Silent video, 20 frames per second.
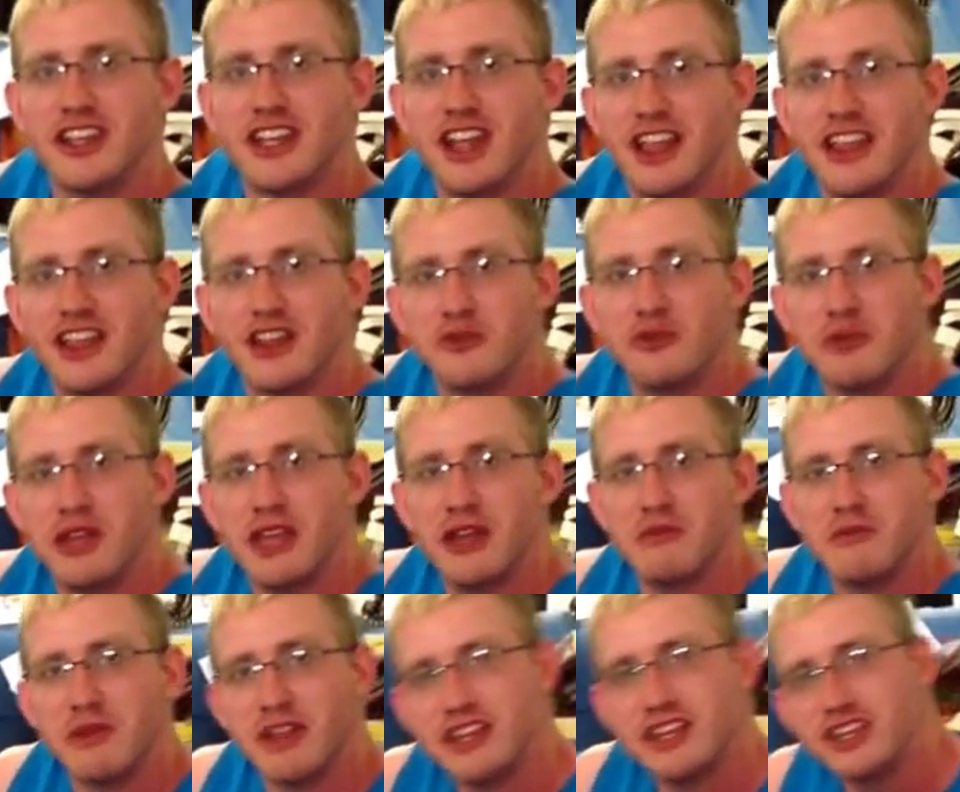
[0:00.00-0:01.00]
a little bit,
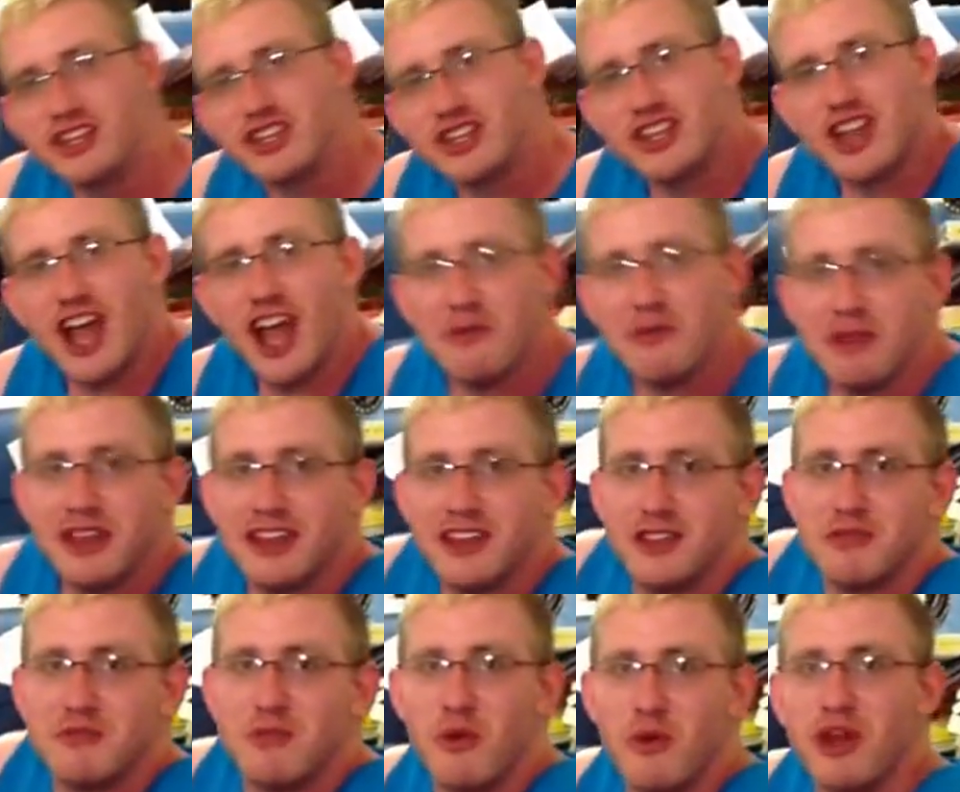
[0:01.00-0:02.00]
but it should not be to the
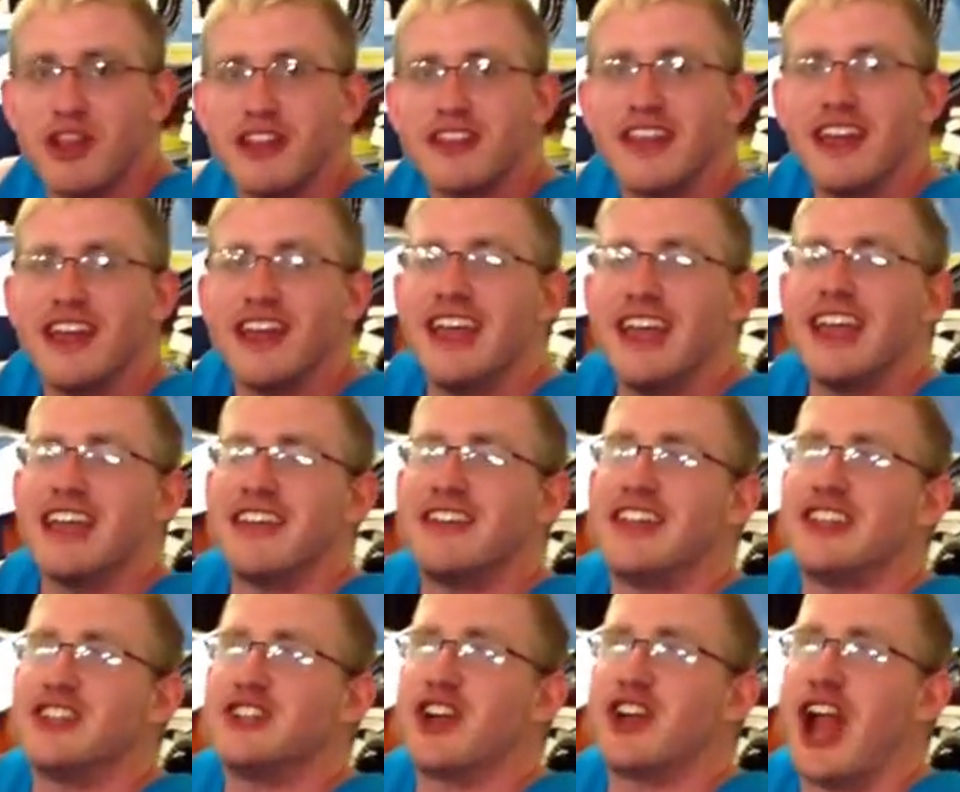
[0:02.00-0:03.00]
point
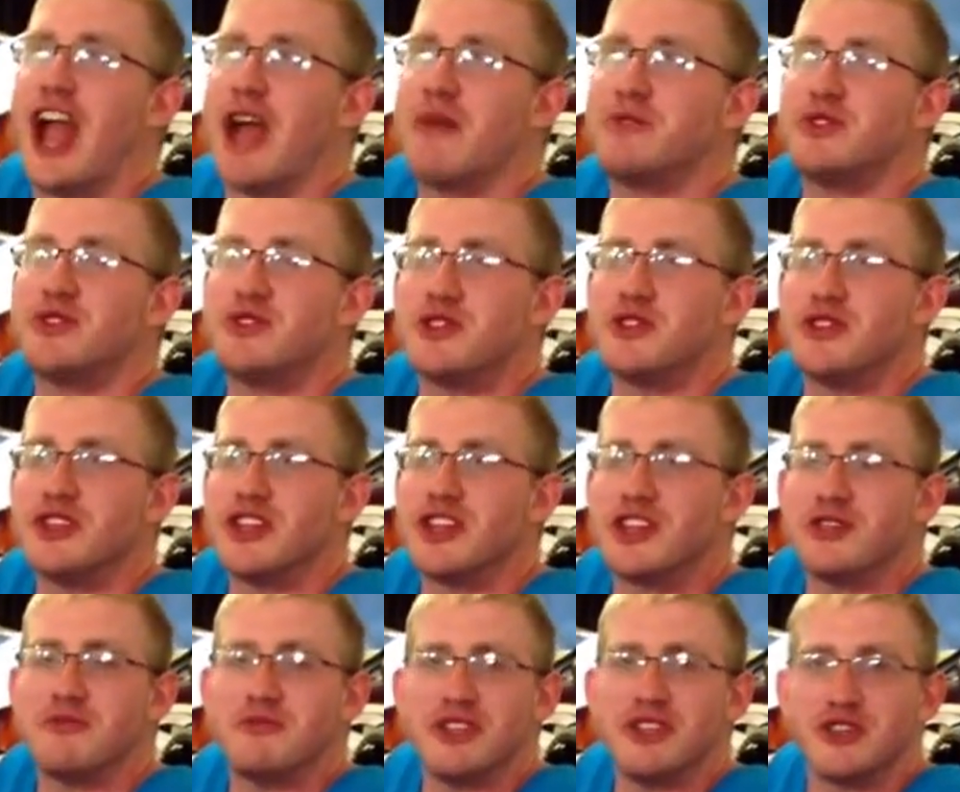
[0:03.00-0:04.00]
that you're absolutely going
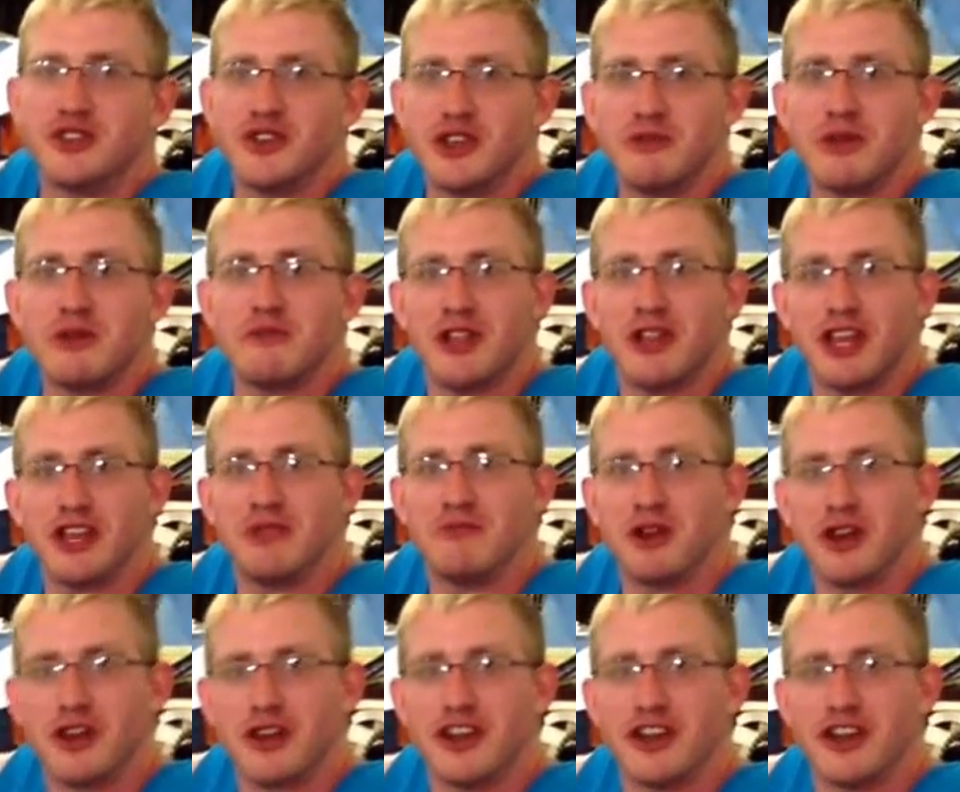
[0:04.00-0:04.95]
to be screaming bloody murder.